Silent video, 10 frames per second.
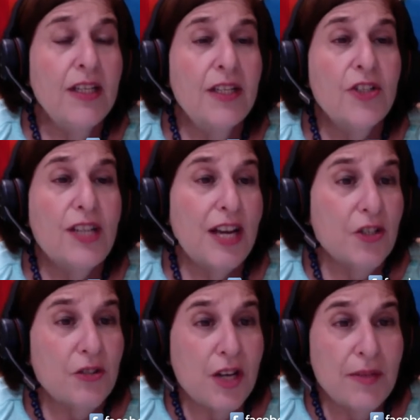There's
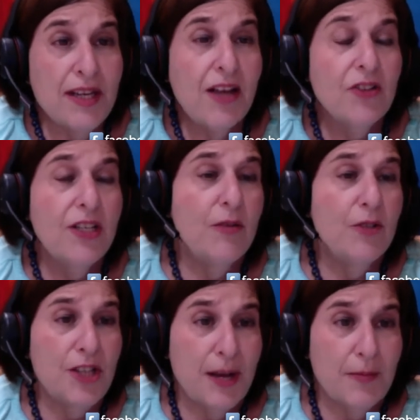National Coming Out Day,
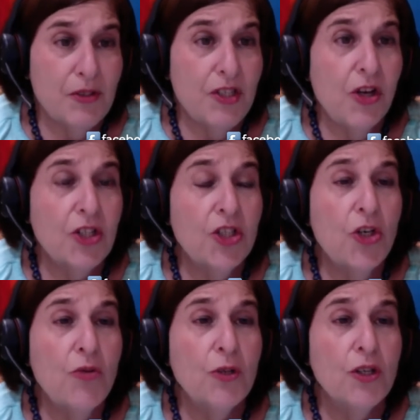which happens in
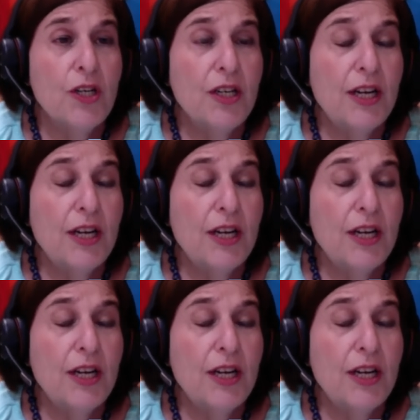October.